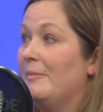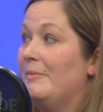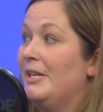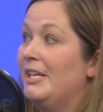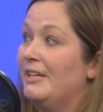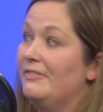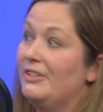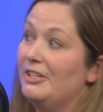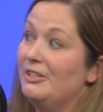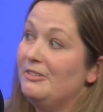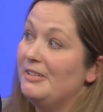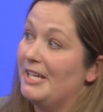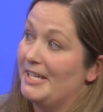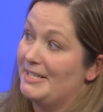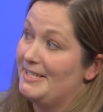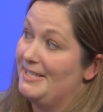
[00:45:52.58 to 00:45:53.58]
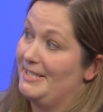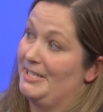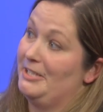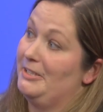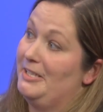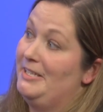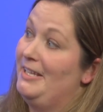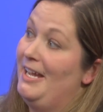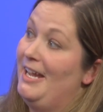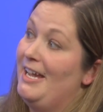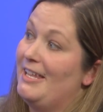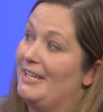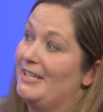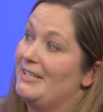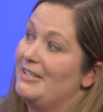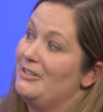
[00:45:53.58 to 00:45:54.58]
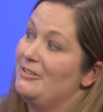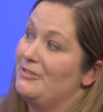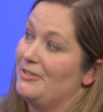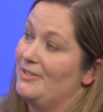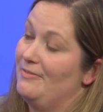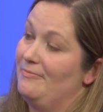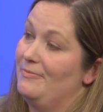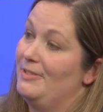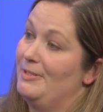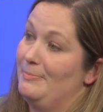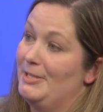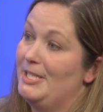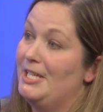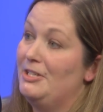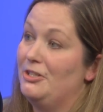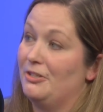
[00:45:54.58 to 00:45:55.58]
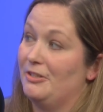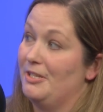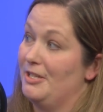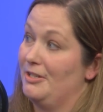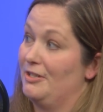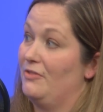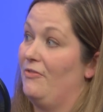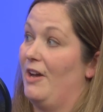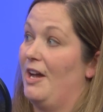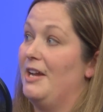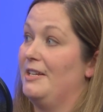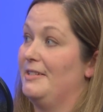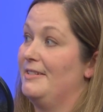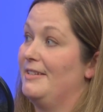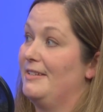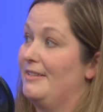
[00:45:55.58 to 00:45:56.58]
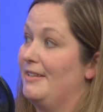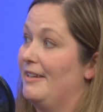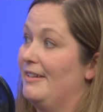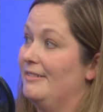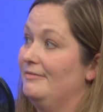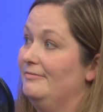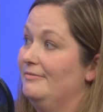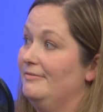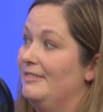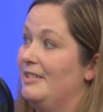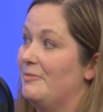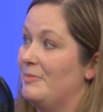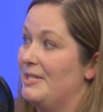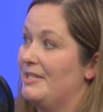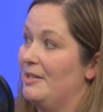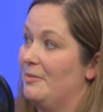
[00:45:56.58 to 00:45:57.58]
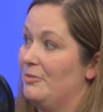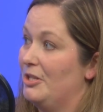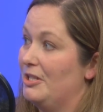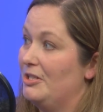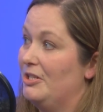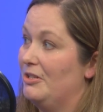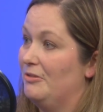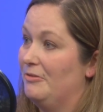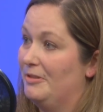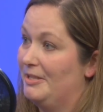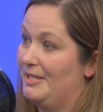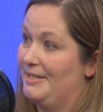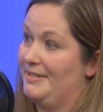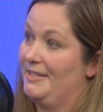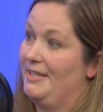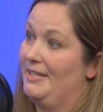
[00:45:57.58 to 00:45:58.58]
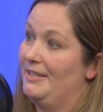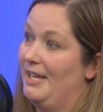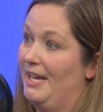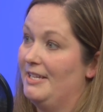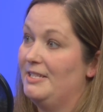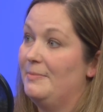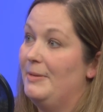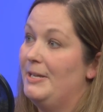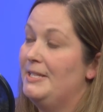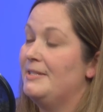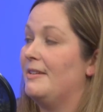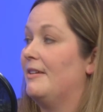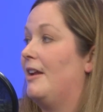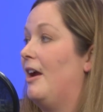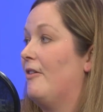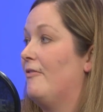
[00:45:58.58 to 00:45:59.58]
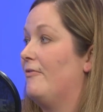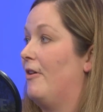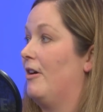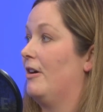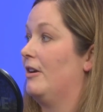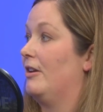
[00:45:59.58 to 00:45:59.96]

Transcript: if they're like stealing that, like there's fines that they can be subject to and things like that. It depends on how far